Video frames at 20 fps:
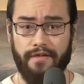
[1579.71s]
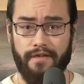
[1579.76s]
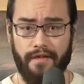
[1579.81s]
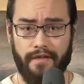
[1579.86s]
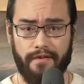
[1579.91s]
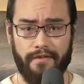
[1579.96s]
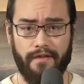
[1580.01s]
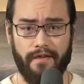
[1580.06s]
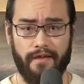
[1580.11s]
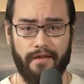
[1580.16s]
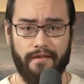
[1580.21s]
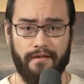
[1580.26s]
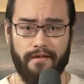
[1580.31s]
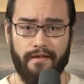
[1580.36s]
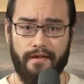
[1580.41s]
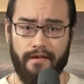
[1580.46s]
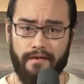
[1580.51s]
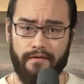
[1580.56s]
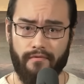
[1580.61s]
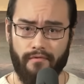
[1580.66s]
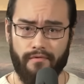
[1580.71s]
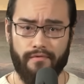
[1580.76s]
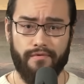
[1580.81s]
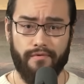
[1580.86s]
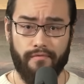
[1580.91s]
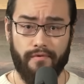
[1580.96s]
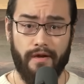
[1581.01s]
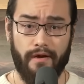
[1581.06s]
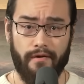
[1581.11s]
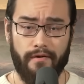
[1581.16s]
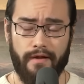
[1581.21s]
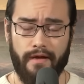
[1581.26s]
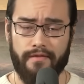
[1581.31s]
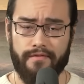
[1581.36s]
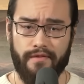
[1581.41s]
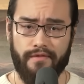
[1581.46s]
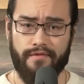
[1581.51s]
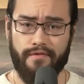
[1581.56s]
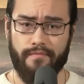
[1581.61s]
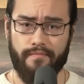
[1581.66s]
Kincaid and also carried out
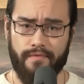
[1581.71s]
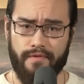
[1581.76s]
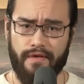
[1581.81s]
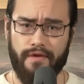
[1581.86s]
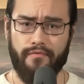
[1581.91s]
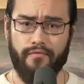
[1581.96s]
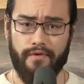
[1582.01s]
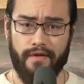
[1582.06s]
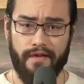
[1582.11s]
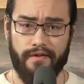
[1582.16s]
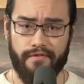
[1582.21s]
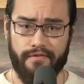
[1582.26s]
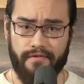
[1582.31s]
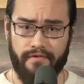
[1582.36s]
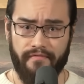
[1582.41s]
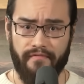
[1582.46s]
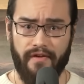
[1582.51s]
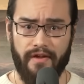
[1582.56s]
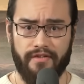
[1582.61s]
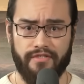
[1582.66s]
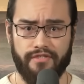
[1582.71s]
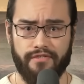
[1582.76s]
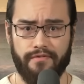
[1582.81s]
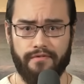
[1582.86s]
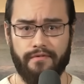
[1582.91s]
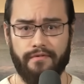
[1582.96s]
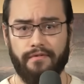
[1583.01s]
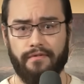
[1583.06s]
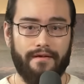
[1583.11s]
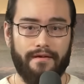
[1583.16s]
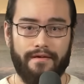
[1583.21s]
the subsequent excavation.